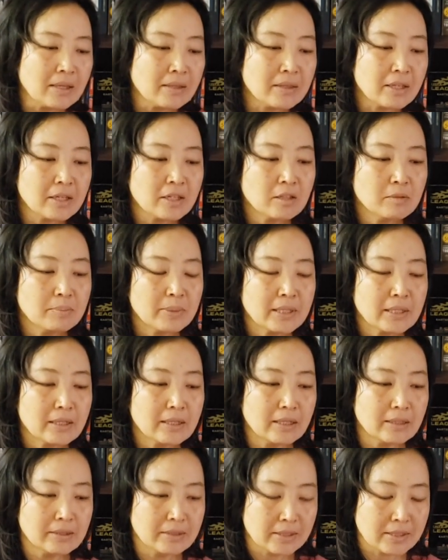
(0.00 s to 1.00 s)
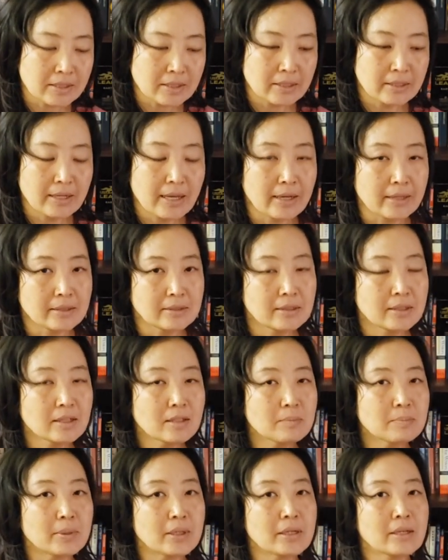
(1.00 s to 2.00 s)
they could be
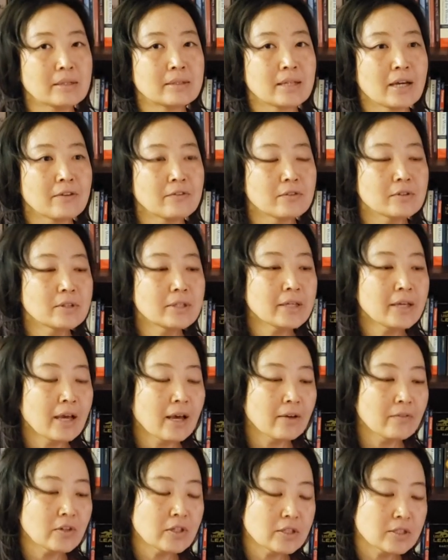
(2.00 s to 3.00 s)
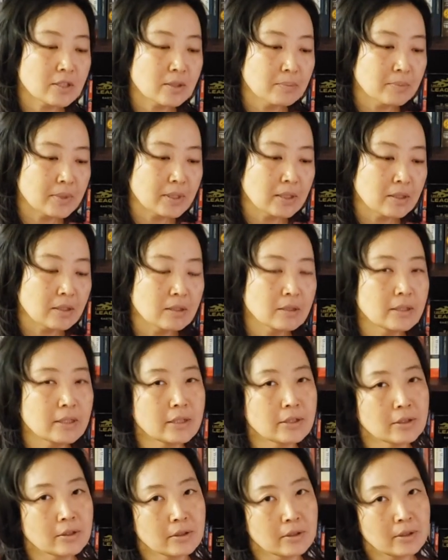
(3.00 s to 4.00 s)
disconnected, but definitely having something
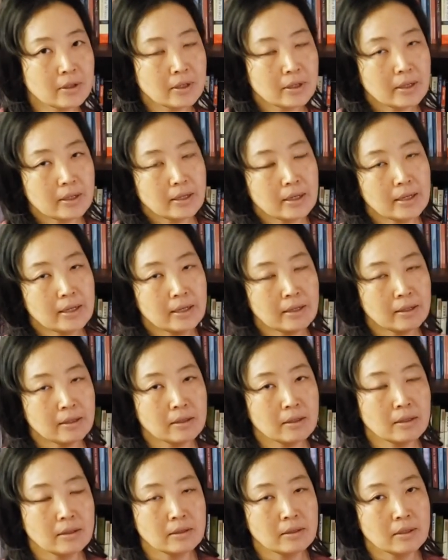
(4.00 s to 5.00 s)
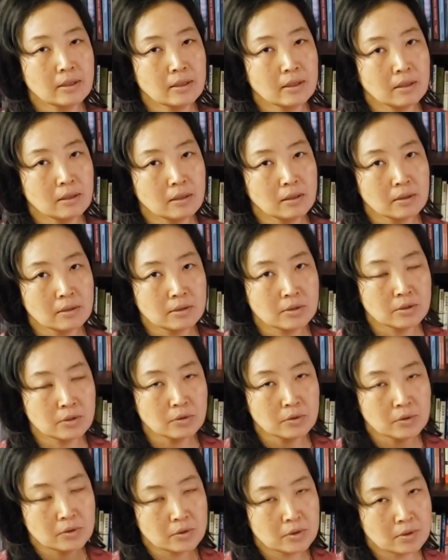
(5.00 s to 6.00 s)
clear in the
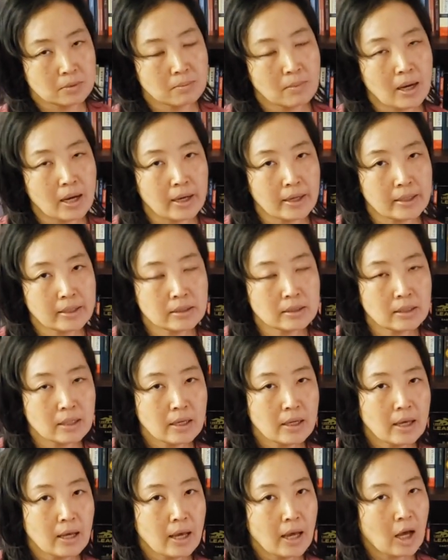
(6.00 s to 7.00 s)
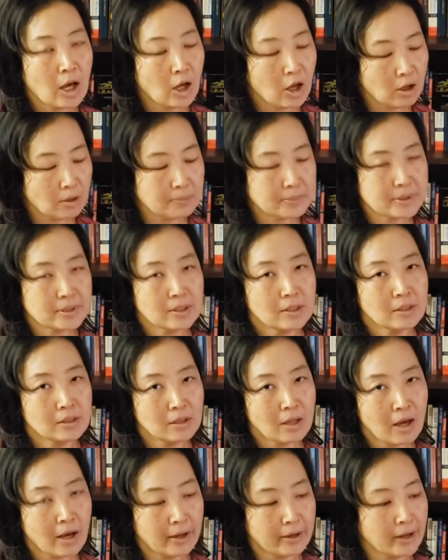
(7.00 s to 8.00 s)
student's mind helps a
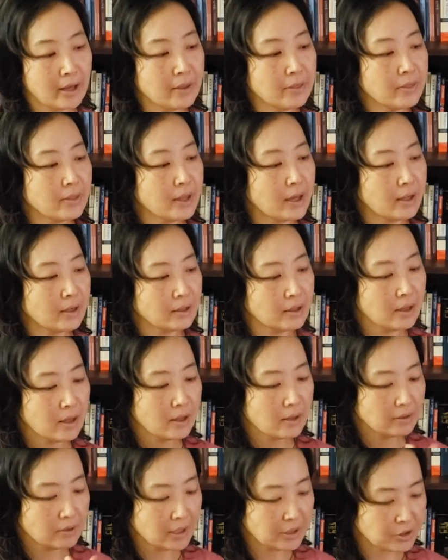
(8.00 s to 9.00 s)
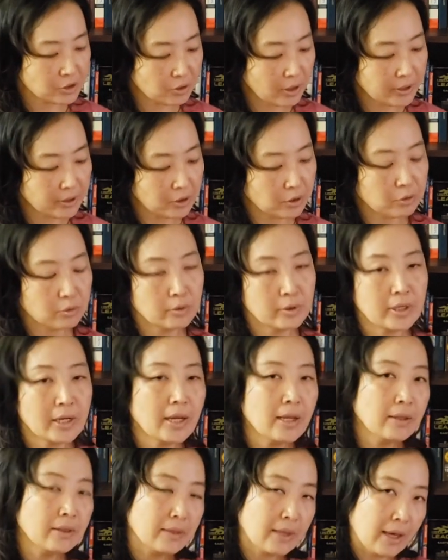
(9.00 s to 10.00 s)
lot. And then they try to
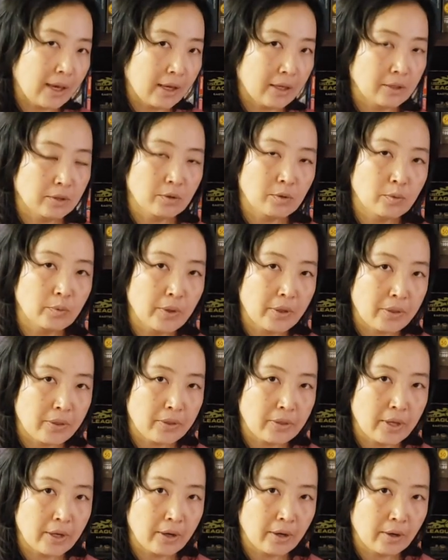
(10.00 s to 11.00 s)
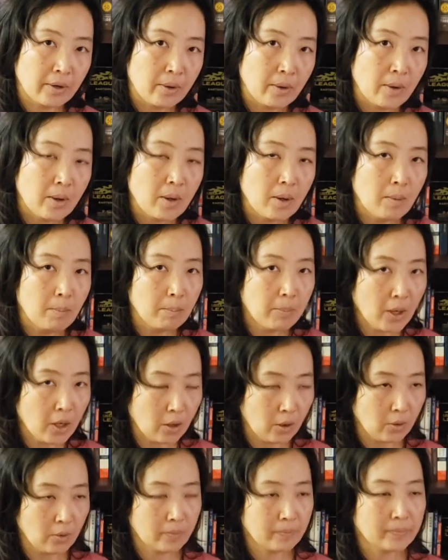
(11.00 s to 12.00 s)
create that with their
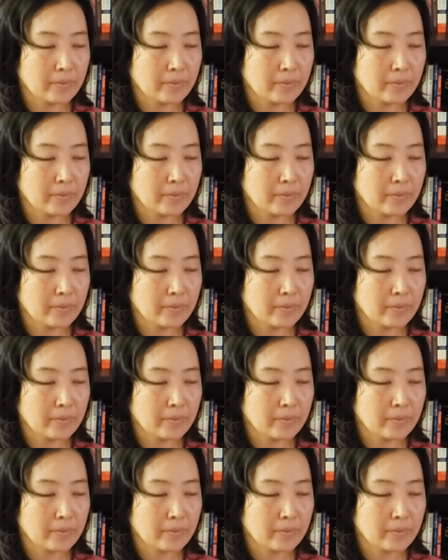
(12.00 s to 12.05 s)
bow.